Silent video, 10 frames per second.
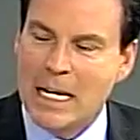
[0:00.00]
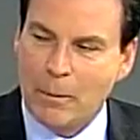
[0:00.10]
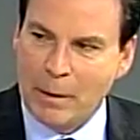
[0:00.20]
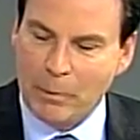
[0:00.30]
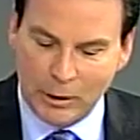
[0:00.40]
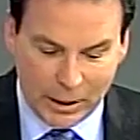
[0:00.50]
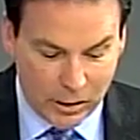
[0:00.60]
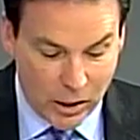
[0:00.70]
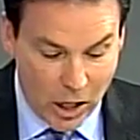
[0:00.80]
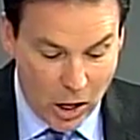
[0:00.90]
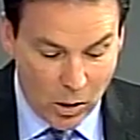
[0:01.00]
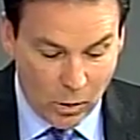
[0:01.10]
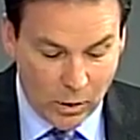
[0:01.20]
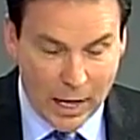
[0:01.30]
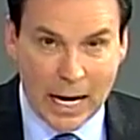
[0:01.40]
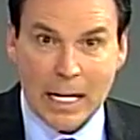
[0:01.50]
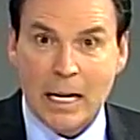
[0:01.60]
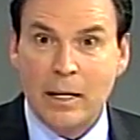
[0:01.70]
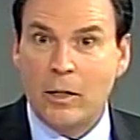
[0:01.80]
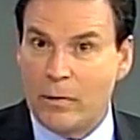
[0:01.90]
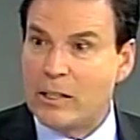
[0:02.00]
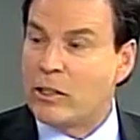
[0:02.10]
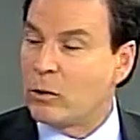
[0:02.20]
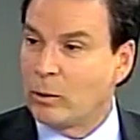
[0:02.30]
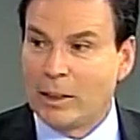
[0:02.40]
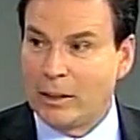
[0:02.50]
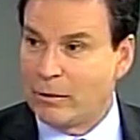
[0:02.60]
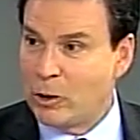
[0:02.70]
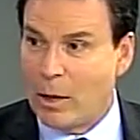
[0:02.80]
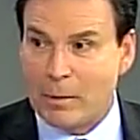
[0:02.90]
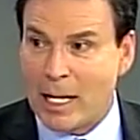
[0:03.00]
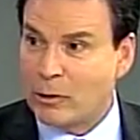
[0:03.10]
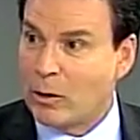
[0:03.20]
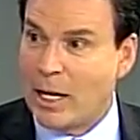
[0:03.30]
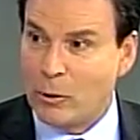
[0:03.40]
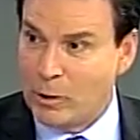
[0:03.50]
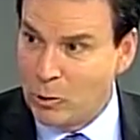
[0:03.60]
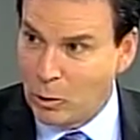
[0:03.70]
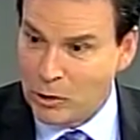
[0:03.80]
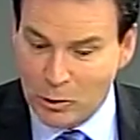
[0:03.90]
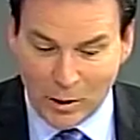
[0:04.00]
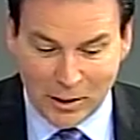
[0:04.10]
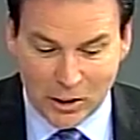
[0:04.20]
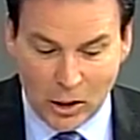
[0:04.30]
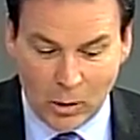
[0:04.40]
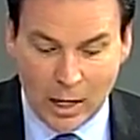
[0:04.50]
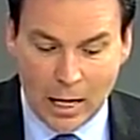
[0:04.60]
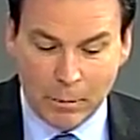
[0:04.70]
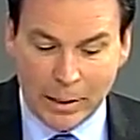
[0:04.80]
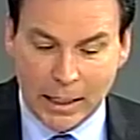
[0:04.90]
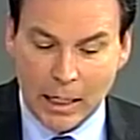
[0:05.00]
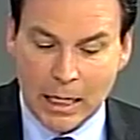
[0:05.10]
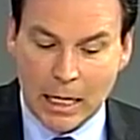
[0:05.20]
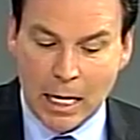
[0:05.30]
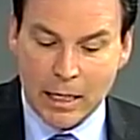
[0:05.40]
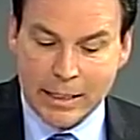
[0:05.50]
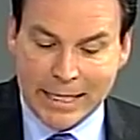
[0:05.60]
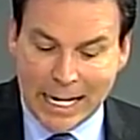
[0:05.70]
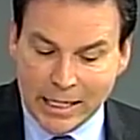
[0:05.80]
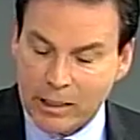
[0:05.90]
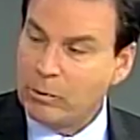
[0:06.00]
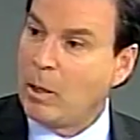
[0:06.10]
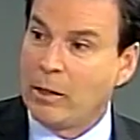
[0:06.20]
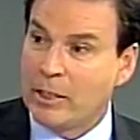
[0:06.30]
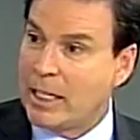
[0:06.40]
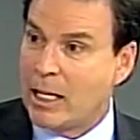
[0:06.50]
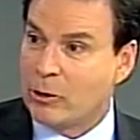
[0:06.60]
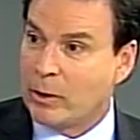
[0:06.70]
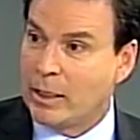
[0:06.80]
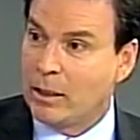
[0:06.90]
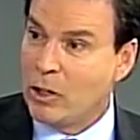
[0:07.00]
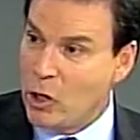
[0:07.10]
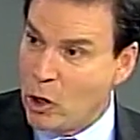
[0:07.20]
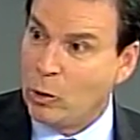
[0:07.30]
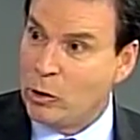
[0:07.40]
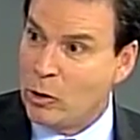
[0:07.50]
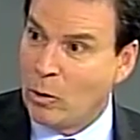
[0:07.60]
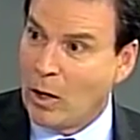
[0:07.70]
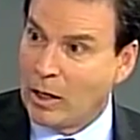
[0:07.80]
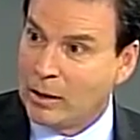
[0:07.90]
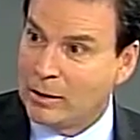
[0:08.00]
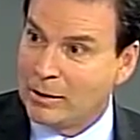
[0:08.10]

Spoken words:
Now people need to know, and you know, this is a real interview. I'm not trying to endorse you on this show, but dentists from all over the country know who you are.